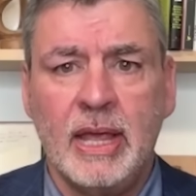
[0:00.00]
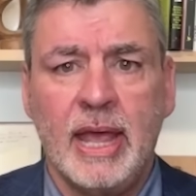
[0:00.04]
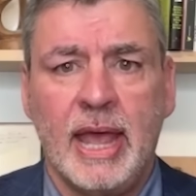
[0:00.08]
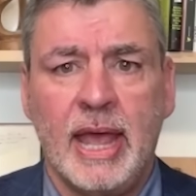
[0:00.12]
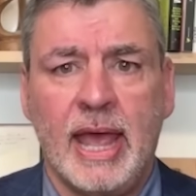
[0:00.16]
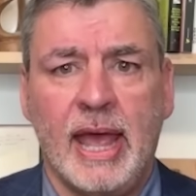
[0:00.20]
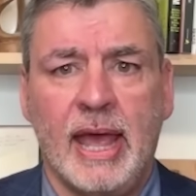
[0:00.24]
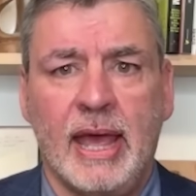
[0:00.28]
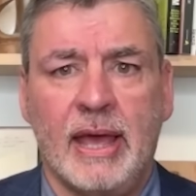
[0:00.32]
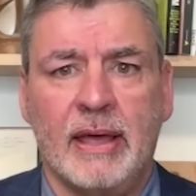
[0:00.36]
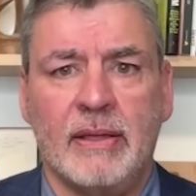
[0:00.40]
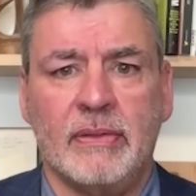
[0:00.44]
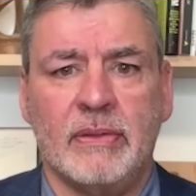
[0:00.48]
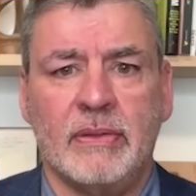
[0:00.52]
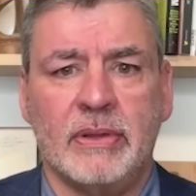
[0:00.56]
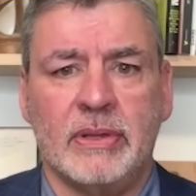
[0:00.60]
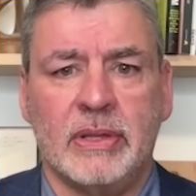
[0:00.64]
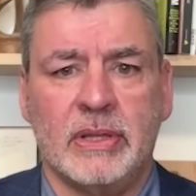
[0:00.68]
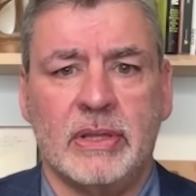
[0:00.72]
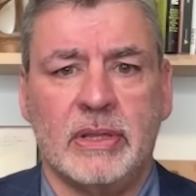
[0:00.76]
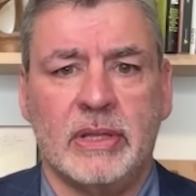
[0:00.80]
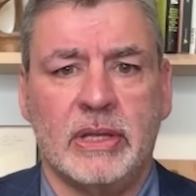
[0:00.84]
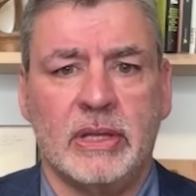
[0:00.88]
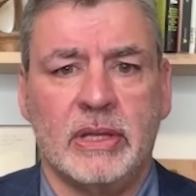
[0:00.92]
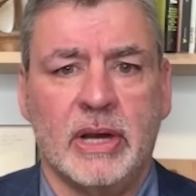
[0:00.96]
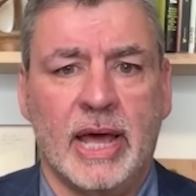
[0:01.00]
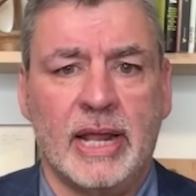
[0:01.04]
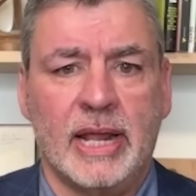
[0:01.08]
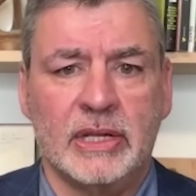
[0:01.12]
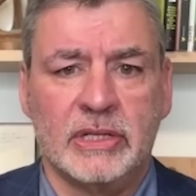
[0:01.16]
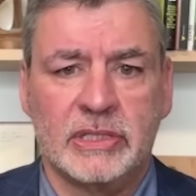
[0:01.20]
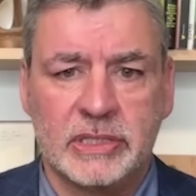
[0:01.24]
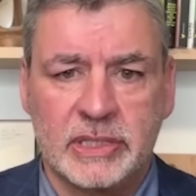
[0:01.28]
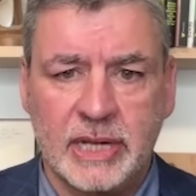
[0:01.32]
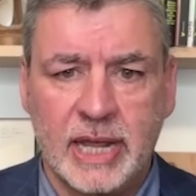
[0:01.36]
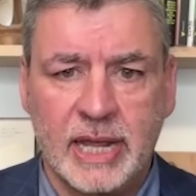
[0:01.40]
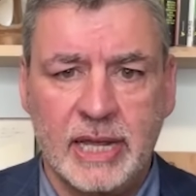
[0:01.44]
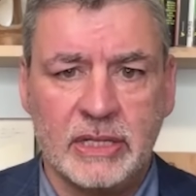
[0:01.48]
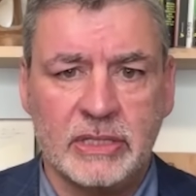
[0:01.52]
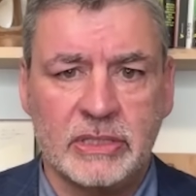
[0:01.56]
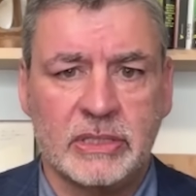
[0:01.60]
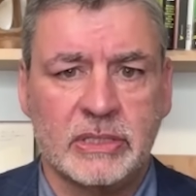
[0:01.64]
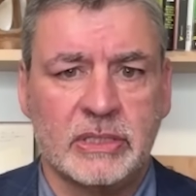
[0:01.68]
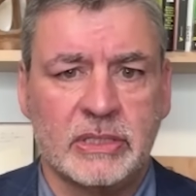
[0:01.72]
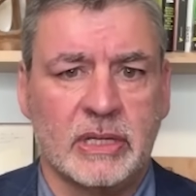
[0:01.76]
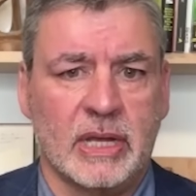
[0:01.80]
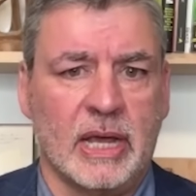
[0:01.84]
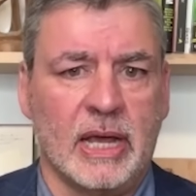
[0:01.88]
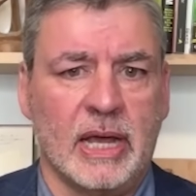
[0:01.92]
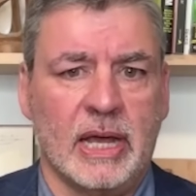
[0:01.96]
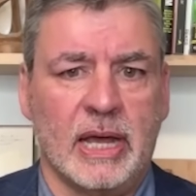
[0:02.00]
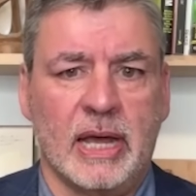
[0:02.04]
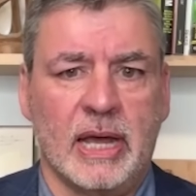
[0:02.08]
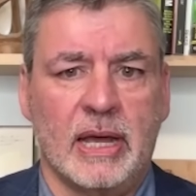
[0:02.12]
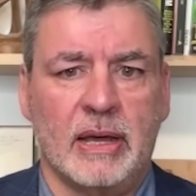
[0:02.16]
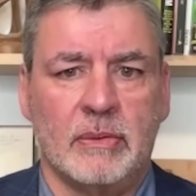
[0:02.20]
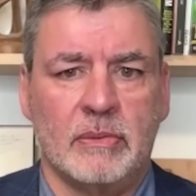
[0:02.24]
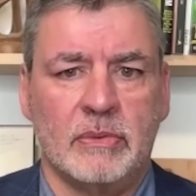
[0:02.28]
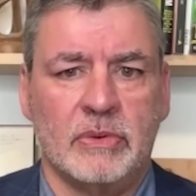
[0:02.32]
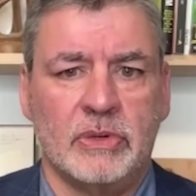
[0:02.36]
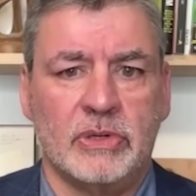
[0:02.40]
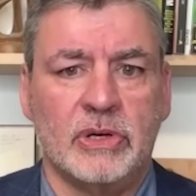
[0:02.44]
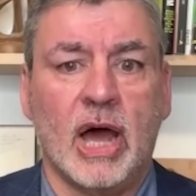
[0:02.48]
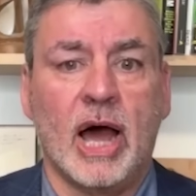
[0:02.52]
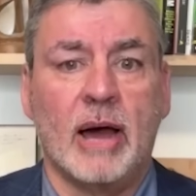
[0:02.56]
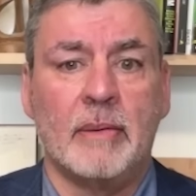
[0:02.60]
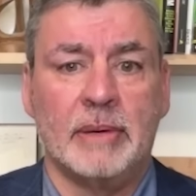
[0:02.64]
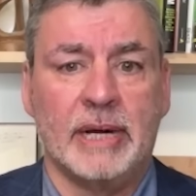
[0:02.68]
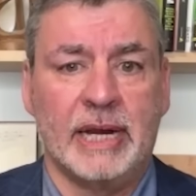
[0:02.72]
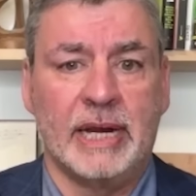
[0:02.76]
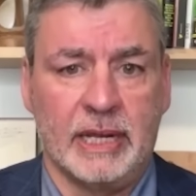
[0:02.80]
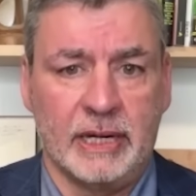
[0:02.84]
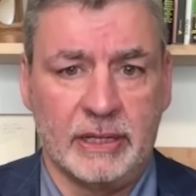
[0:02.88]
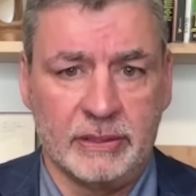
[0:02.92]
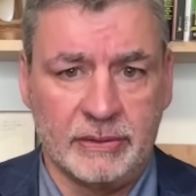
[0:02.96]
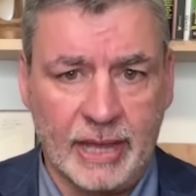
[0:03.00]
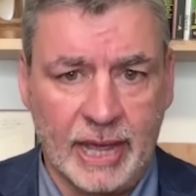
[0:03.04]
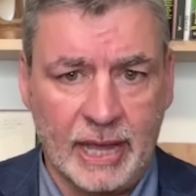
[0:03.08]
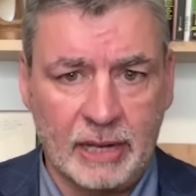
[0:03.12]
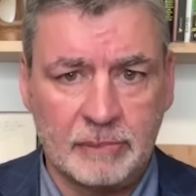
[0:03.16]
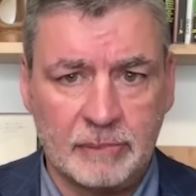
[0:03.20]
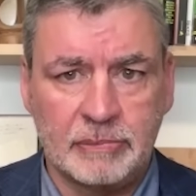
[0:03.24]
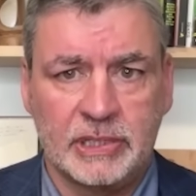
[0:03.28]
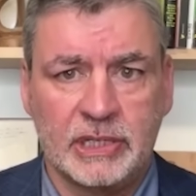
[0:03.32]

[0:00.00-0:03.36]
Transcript: and the United States dominated that,